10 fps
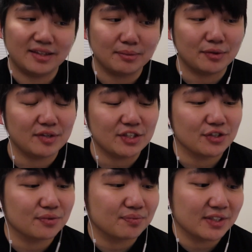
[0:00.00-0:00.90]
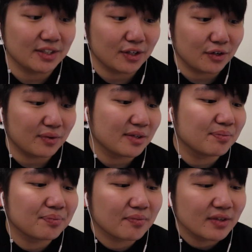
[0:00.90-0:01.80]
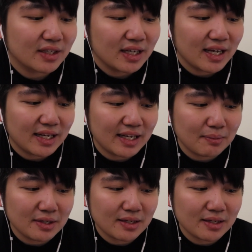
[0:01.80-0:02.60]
Let me read you. It's a long one. Name